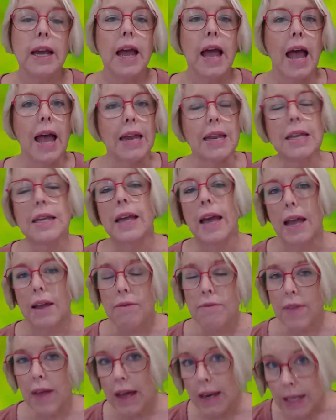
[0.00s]
and he gave
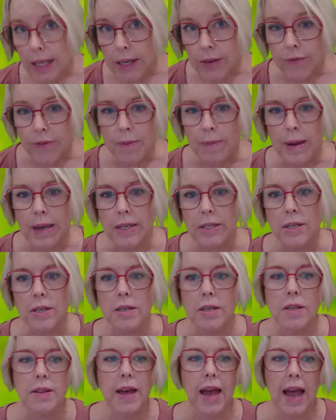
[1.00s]
that information
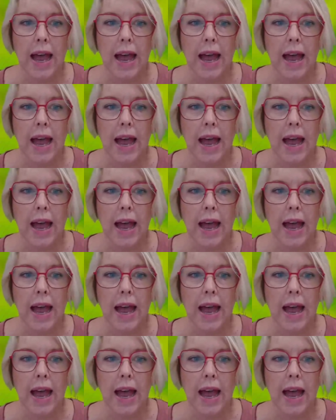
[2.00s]
to the